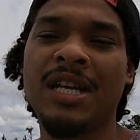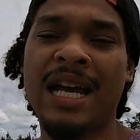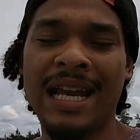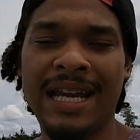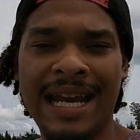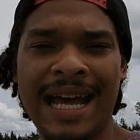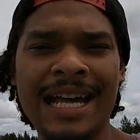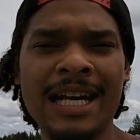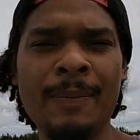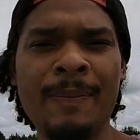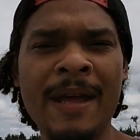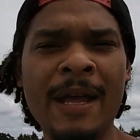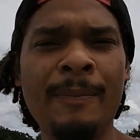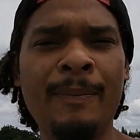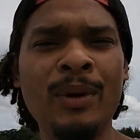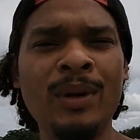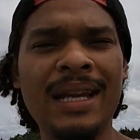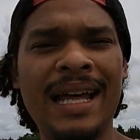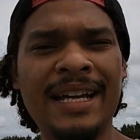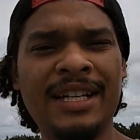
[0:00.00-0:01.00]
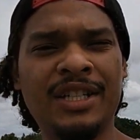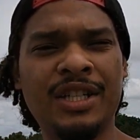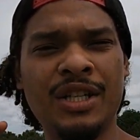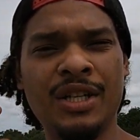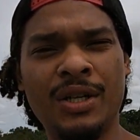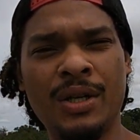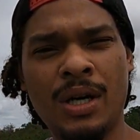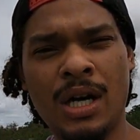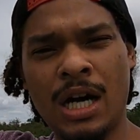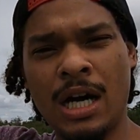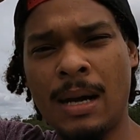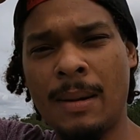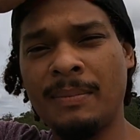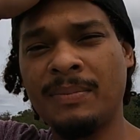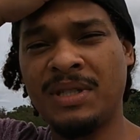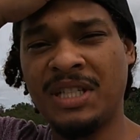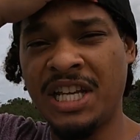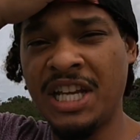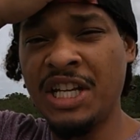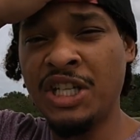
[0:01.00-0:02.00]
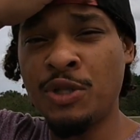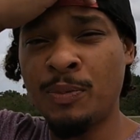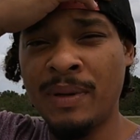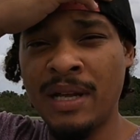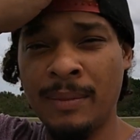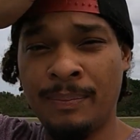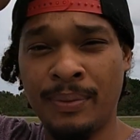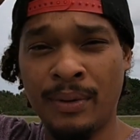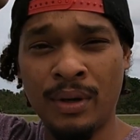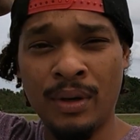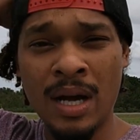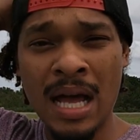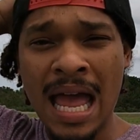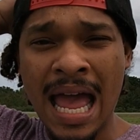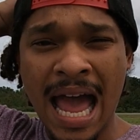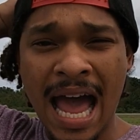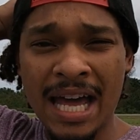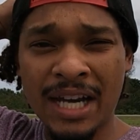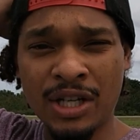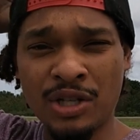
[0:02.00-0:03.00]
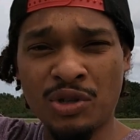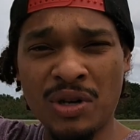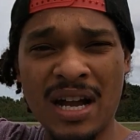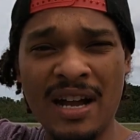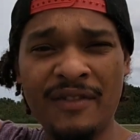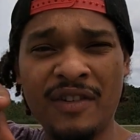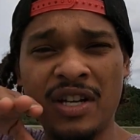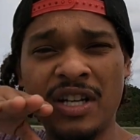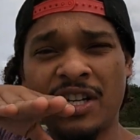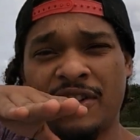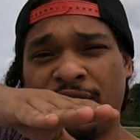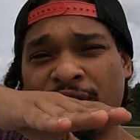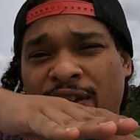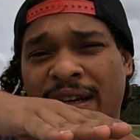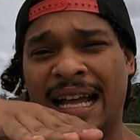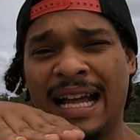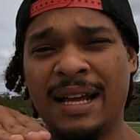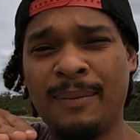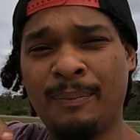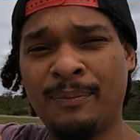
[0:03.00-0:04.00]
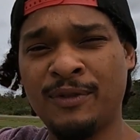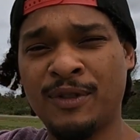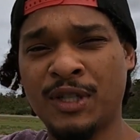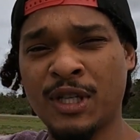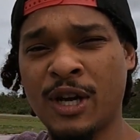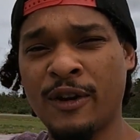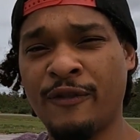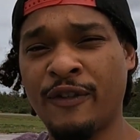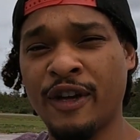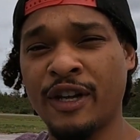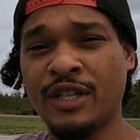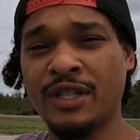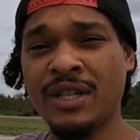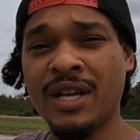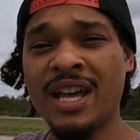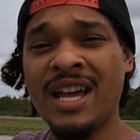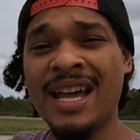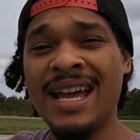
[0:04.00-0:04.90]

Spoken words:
A lot of people like to teach people how to drive on a flat surface.